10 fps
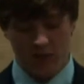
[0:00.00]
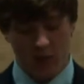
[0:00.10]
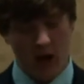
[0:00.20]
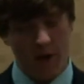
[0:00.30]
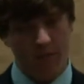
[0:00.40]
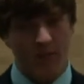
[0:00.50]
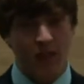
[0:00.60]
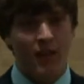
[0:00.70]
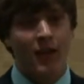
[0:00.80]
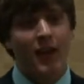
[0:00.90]
of mine.
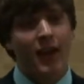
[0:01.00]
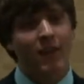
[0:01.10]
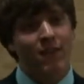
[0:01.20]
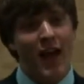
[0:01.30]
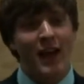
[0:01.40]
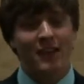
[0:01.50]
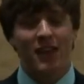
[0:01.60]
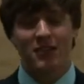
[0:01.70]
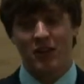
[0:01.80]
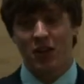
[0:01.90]
In fact,
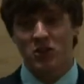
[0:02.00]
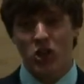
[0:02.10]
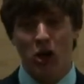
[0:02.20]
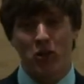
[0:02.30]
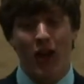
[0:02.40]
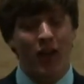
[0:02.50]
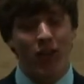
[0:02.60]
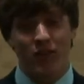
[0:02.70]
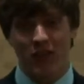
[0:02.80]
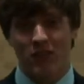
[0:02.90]
as a young child, I
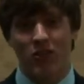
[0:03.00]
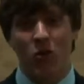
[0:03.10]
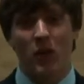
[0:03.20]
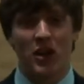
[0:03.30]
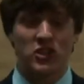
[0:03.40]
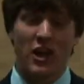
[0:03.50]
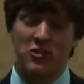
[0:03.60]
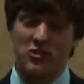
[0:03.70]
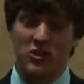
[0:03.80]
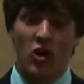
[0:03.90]
loved it so much, I
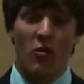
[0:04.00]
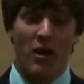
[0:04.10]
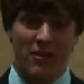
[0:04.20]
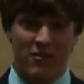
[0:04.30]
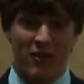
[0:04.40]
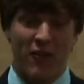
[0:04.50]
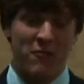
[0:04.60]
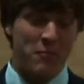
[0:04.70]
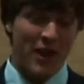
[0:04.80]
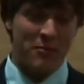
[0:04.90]
used to call myself
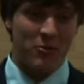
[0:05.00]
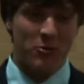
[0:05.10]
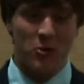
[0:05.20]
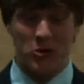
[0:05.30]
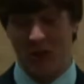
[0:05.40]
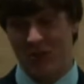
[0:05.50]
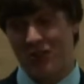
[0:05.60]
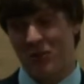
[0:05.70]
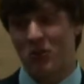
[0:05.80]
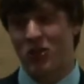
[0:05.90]
Baby Ruth and
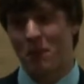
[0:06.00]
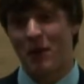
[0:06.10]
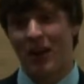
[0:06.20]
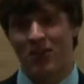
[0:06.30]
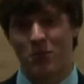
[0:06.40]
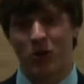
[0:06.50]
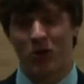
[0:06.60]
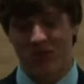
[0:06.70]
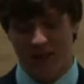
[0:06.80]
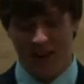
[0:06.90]
sleep with a baseball
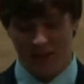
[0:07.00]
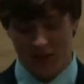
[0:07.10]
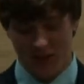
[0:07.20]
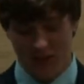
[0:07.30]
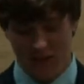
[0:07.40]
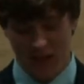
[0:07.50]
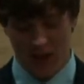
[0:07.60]
instead of a stuffed